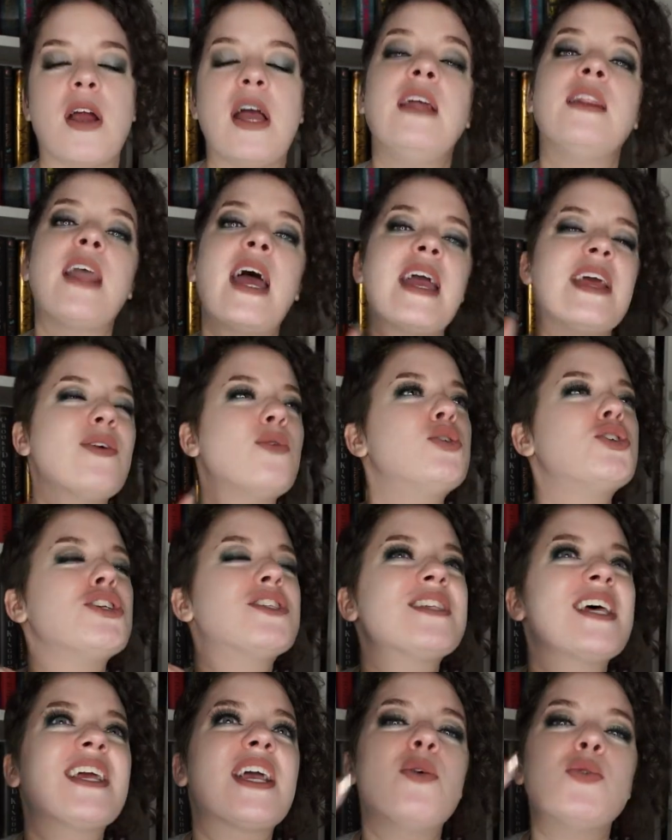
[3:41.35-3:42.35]
And it was
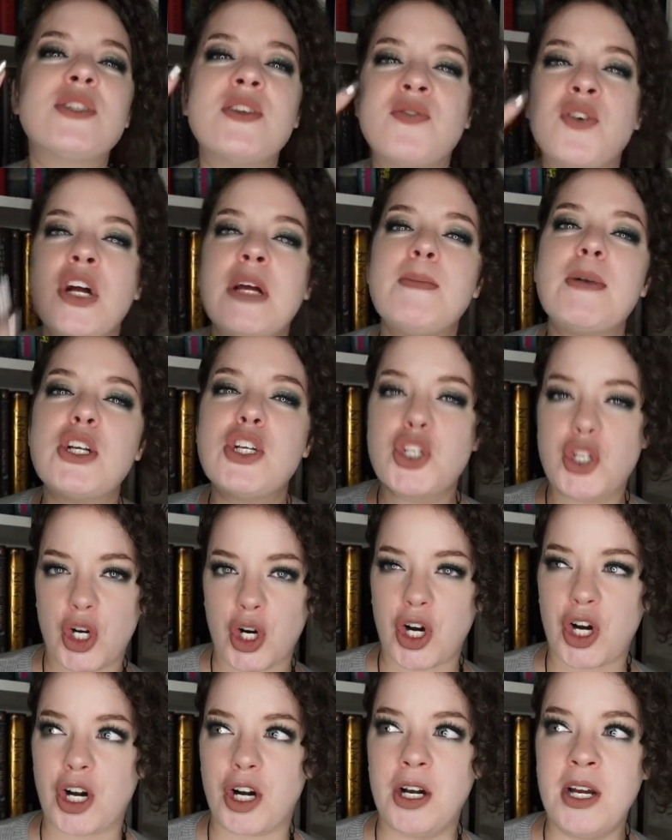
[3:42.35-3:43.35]
just like, it was a very
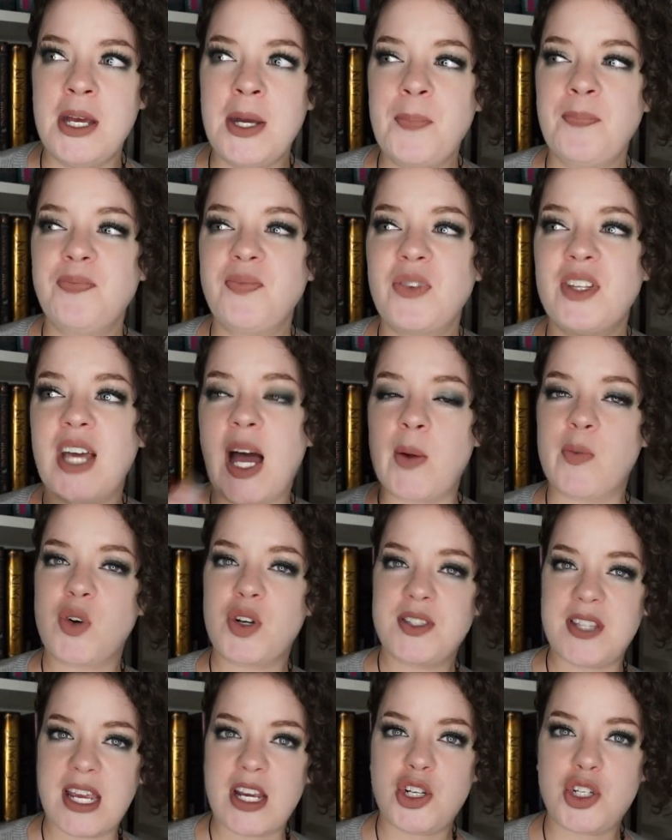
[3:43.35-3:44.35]
mature
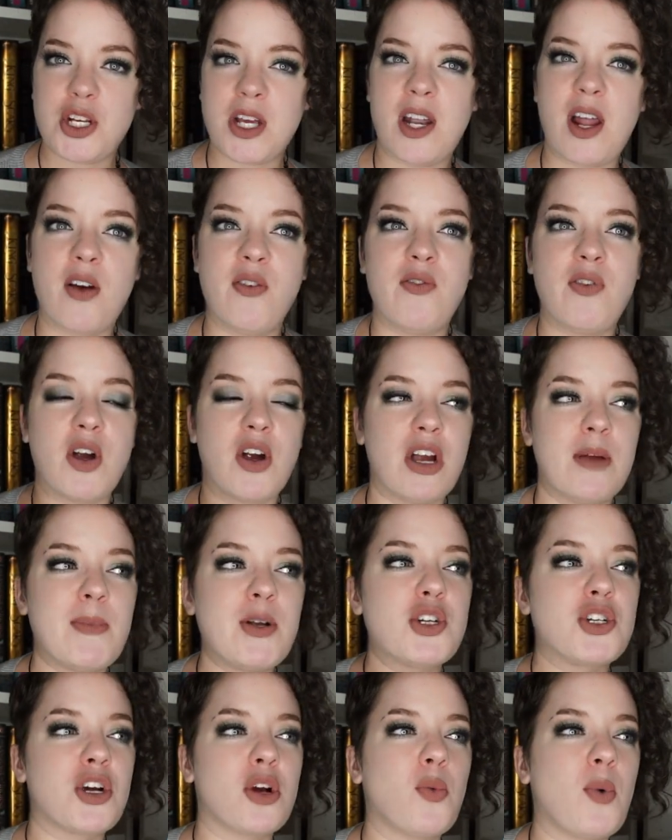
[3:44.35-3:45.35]
conversation, a very
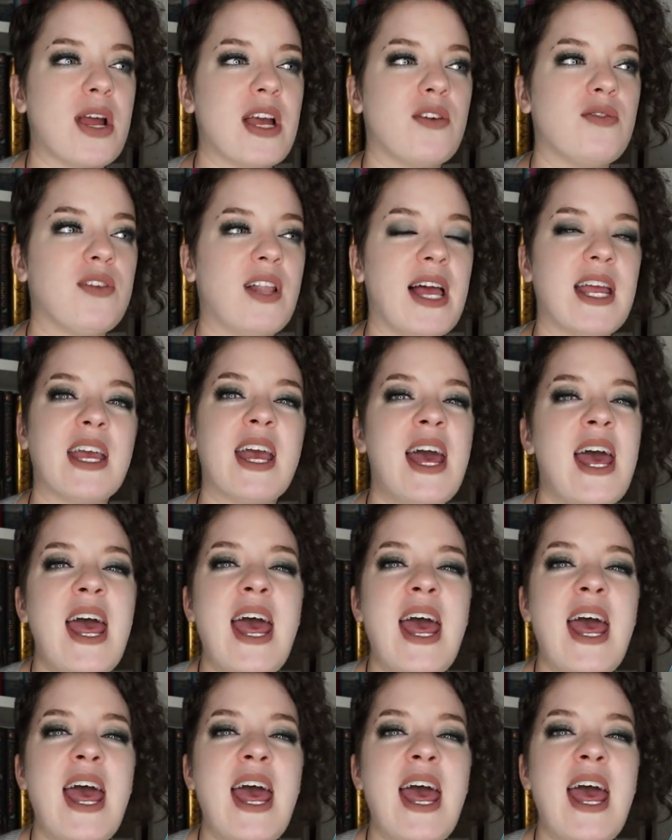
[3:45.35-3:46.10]
mature way of like